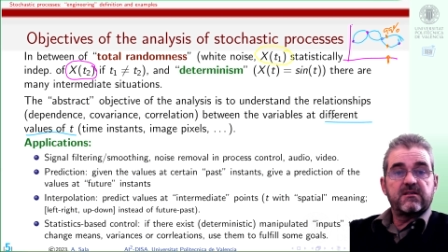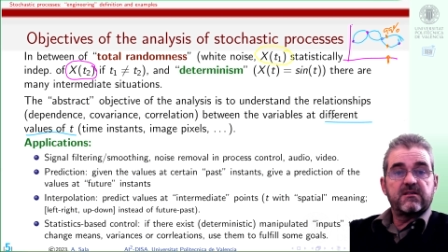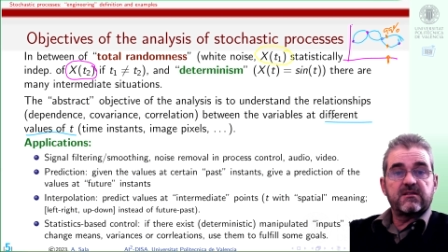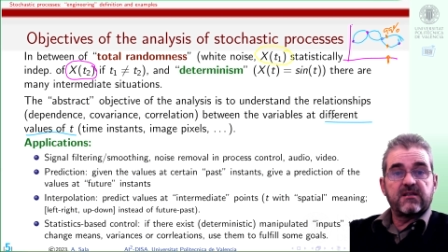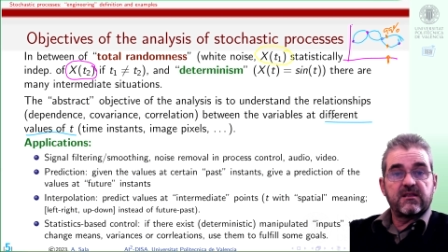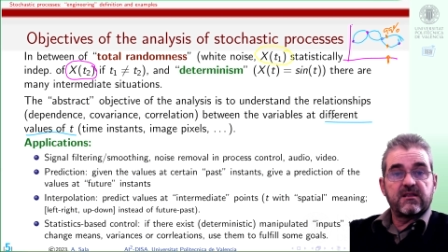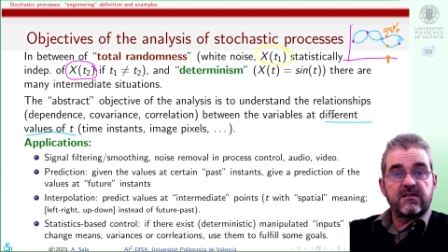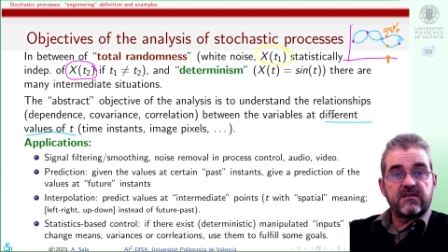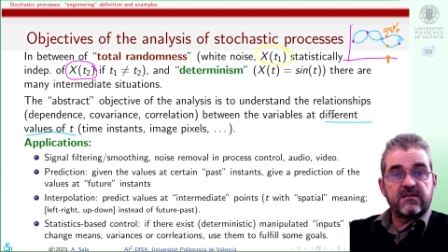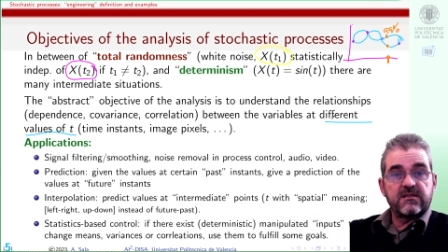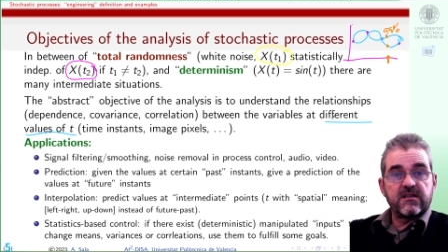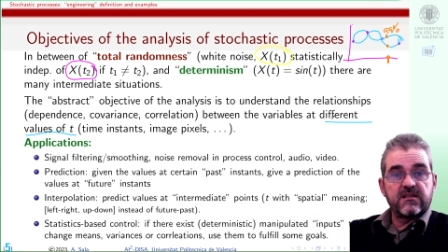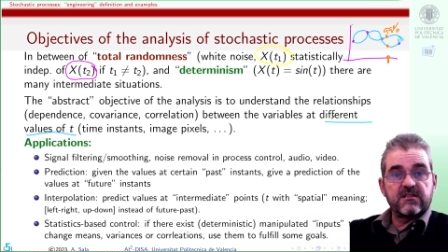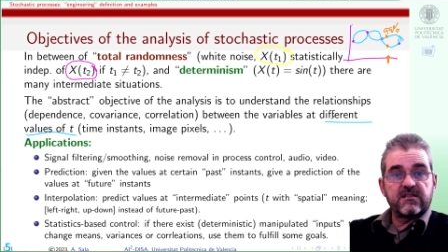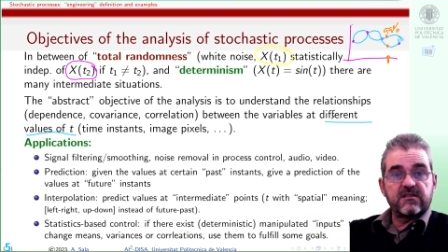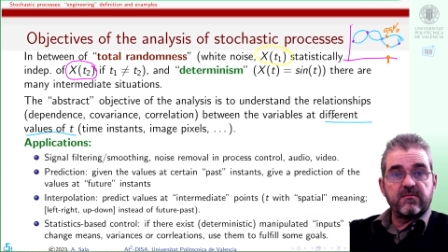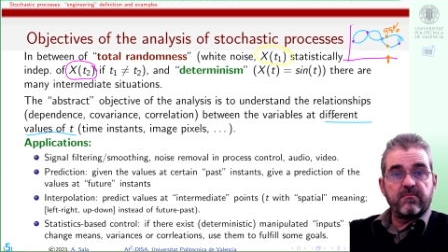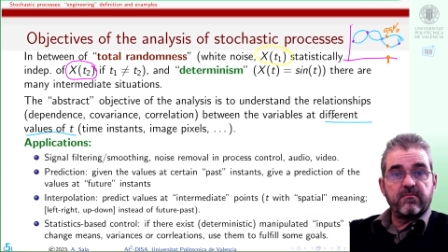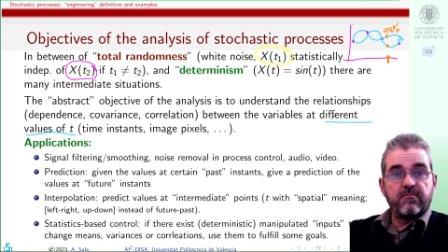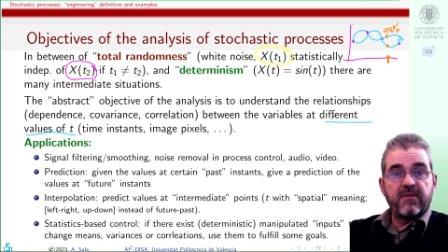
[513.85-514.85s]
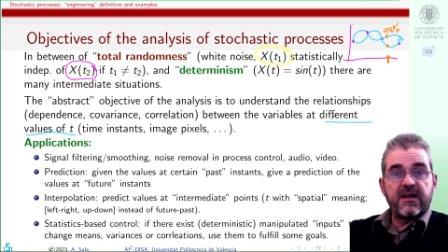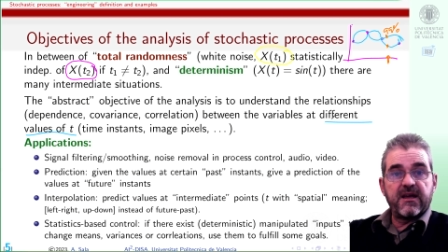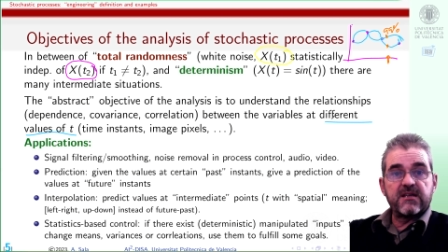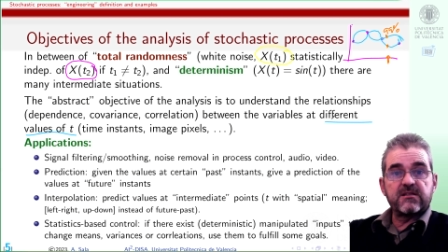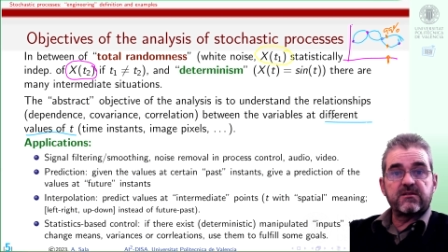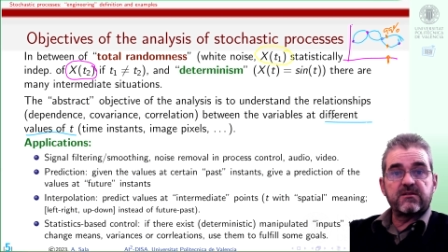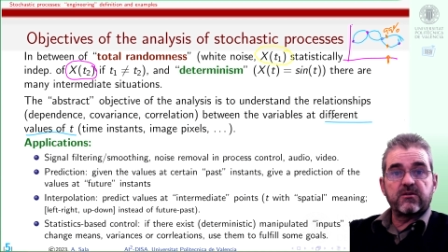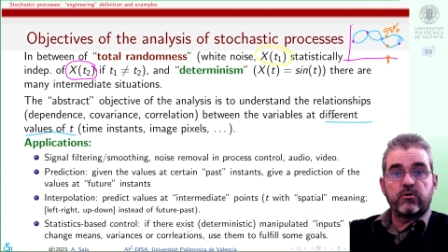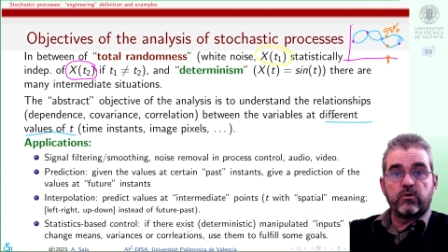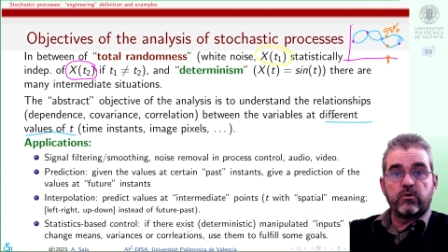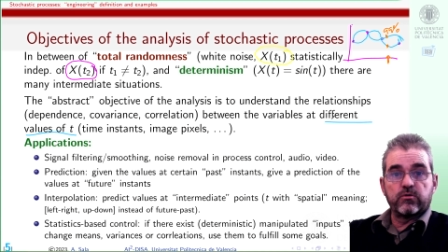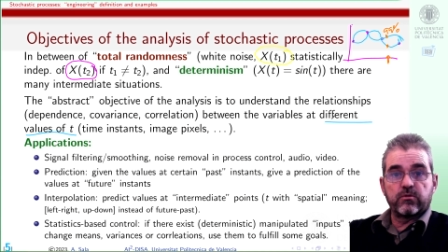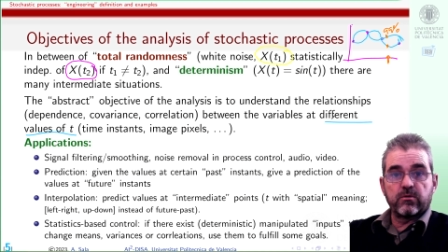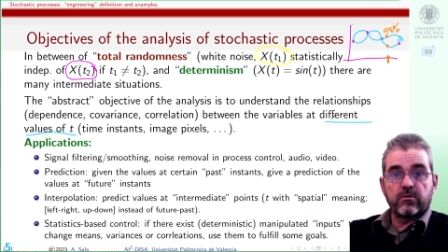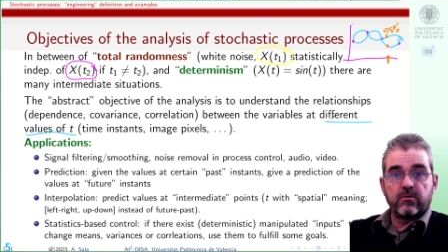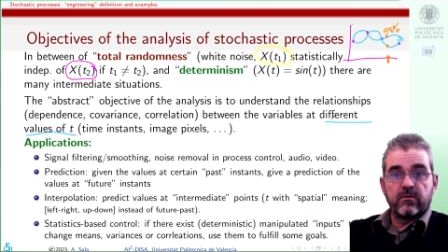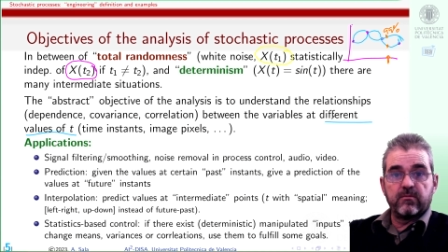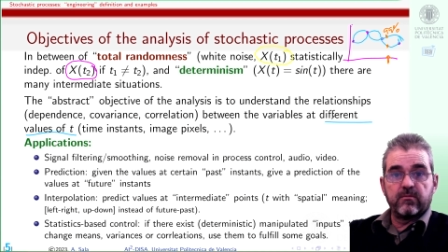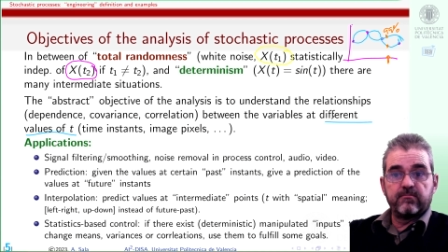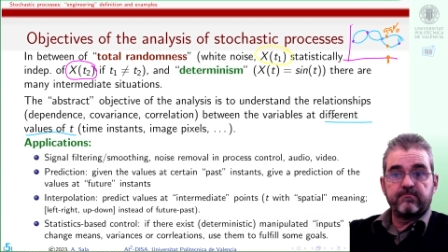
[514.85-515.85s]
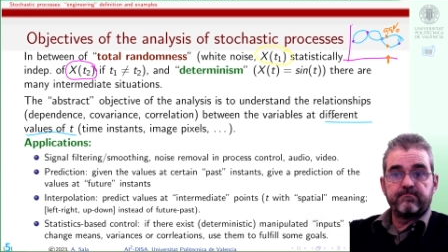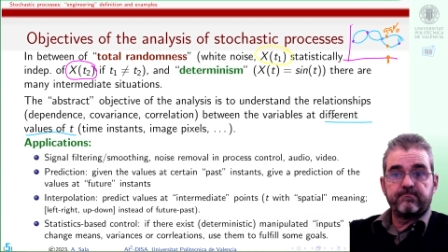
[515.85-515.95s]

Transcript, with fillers: statistics-based control,